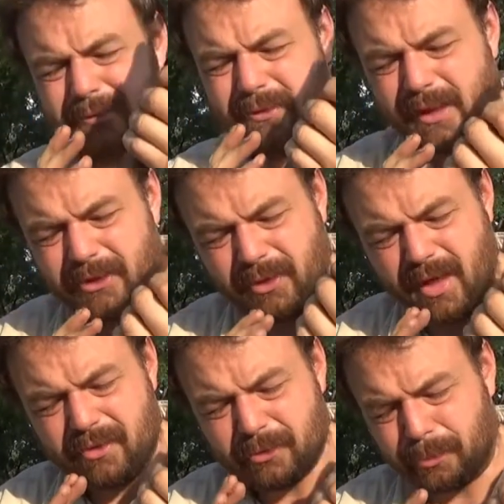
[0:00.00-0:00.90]
I do
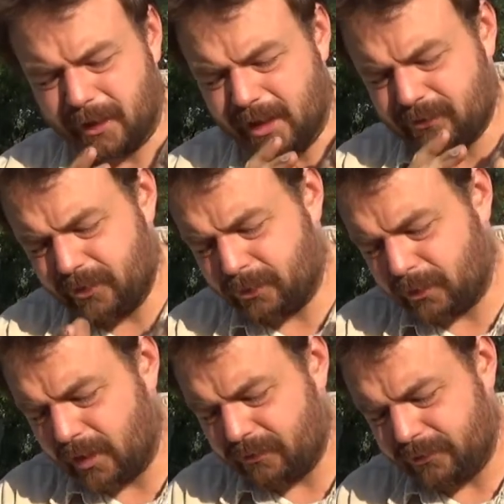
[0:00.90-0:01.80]
have some plans for this
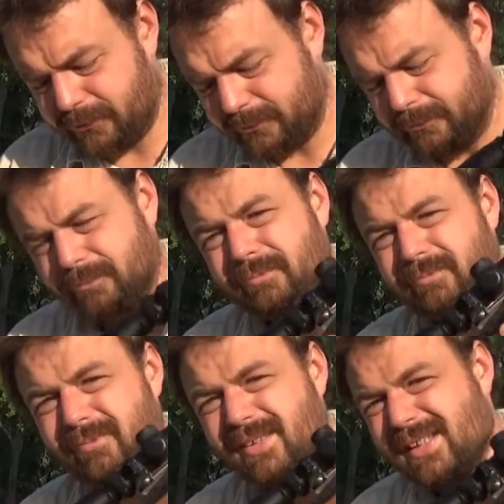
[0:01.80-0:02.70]
rifle.
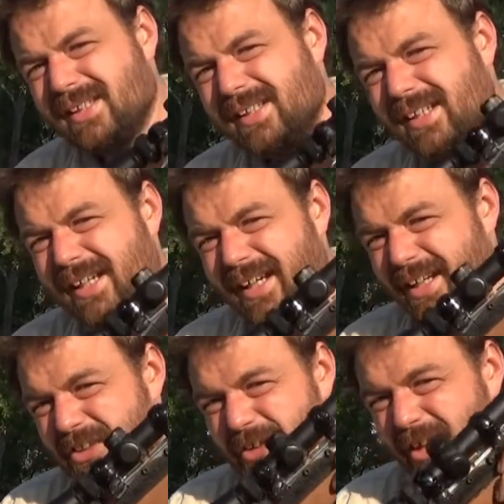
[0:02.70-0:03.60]

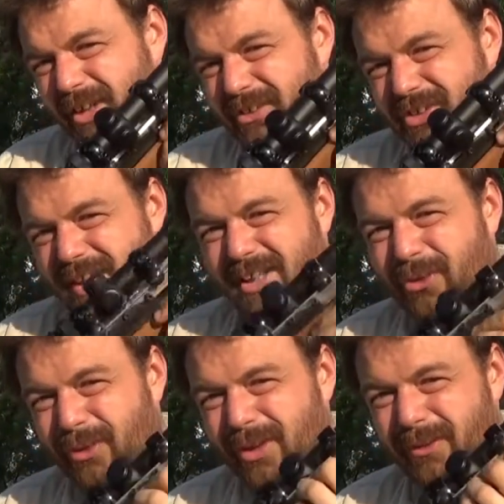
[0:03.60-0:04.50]
It's not going to stay a
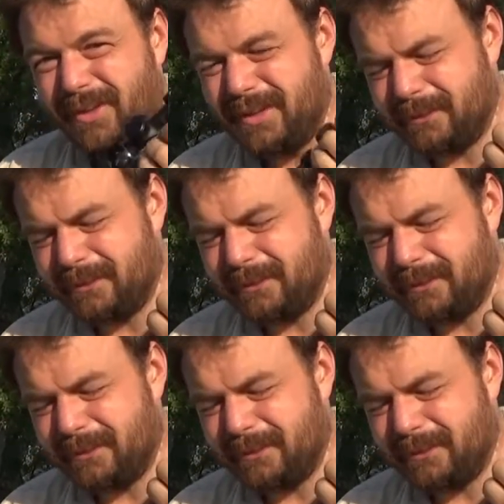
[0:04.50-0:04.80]
308